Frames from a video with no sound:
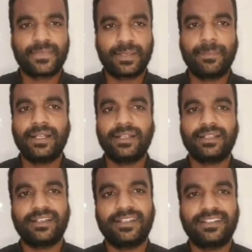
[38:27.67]

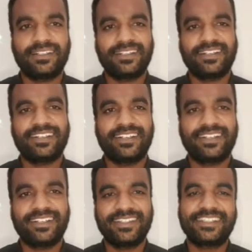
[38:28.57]
But
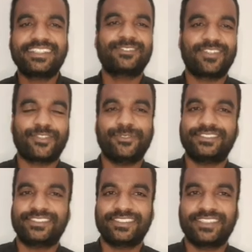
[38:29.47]
there is one
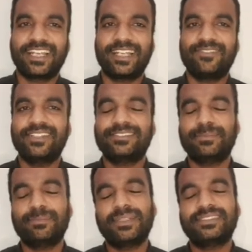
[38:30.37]
twist. Can we
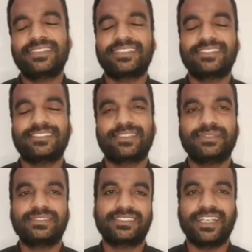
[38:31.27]
simply say the system
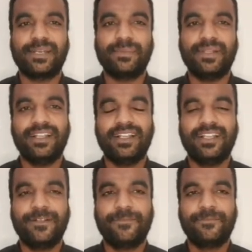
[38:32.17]
is stable?
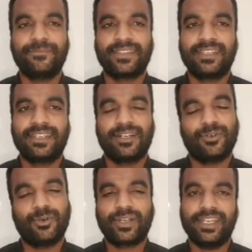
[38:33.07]

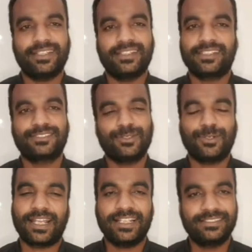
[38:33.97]
Okay, there is no
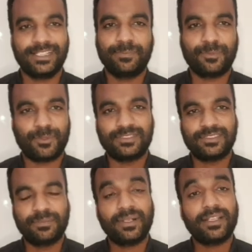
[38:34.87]
right side
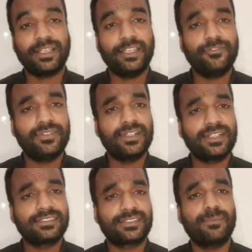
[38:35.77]
poles. But if there
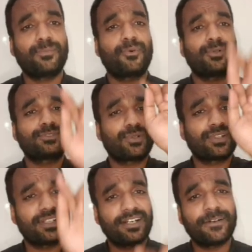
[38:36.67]
is some poles
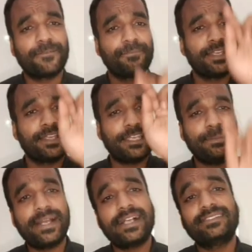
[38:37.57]
on the
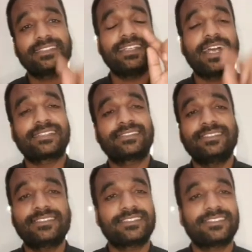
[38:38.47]
imaginary axis,